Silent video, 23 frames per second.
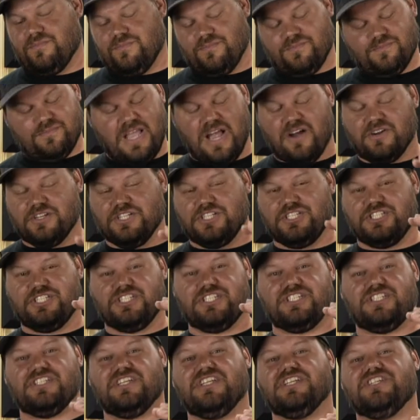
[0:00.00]
Now he's
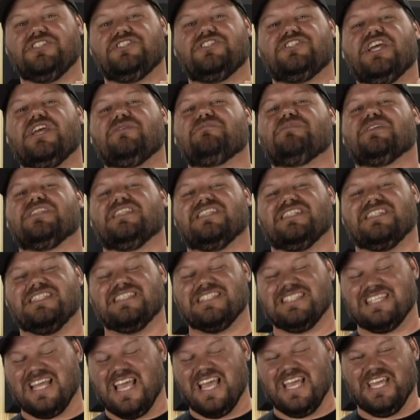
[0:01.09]
shaping the
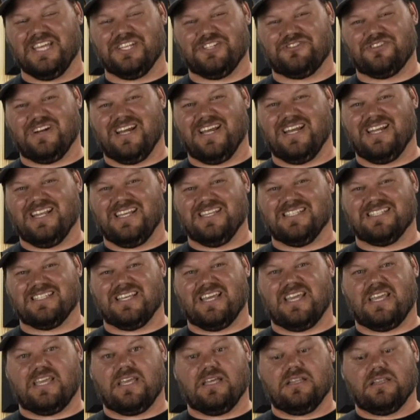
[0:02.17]
stage, right? He's
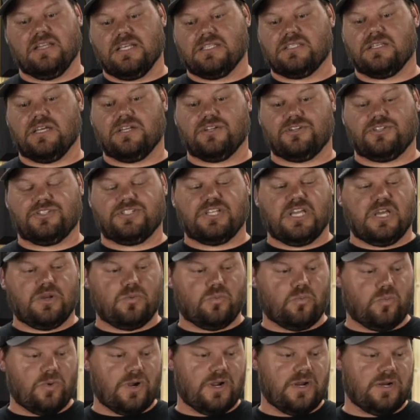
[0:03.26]
like, let's understand
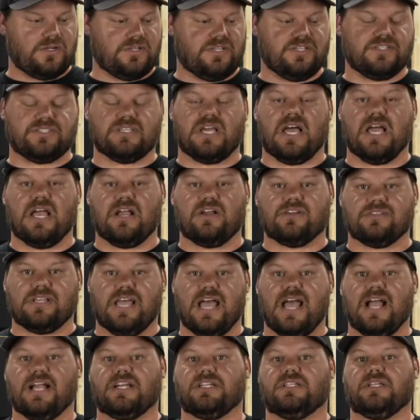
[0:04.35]
where desires
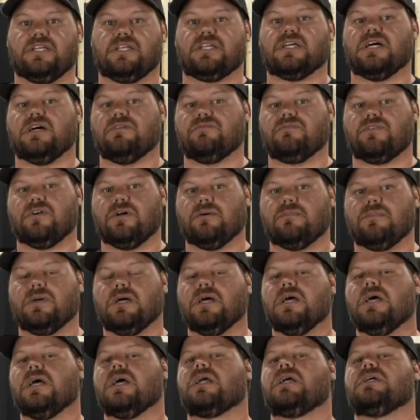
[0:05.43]
actually come from.
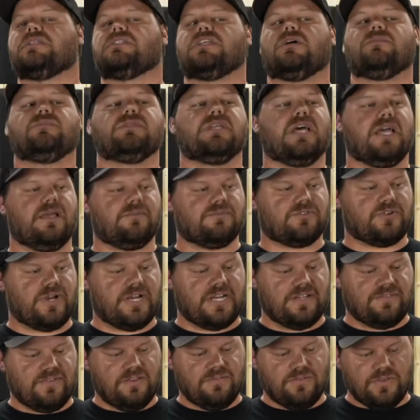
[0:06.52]
Because sometimes, right,
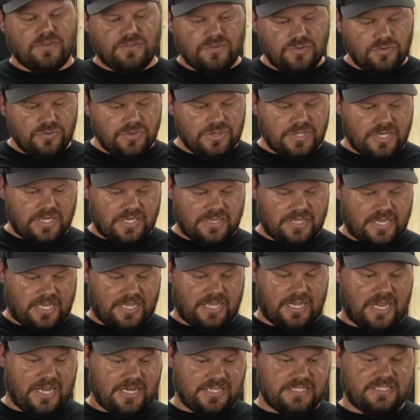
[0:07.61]
if you think that
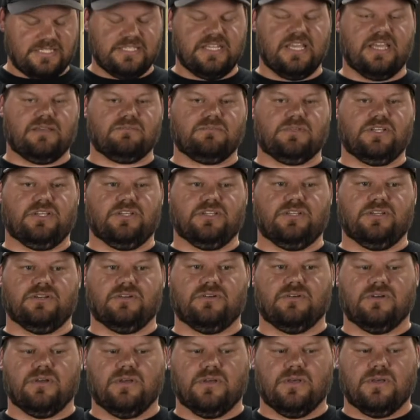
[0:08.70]
God is tempting you
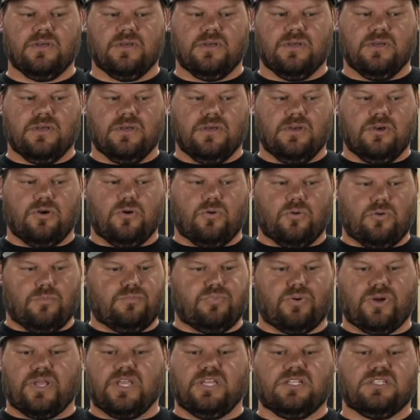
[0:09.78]
or
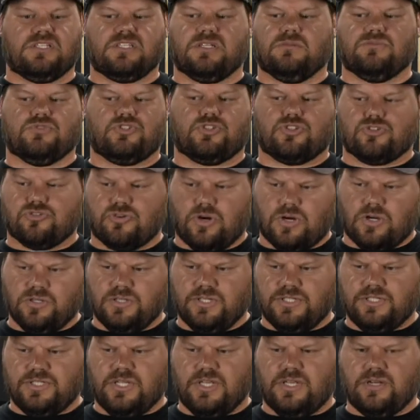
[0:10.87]
bringing some struggle
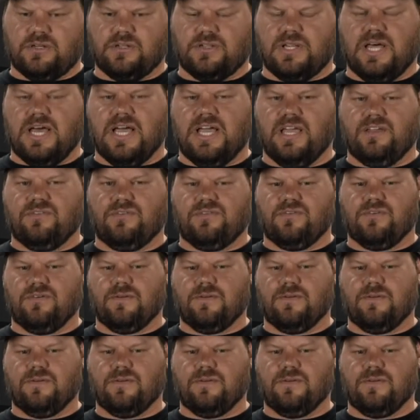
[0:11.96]
into your life,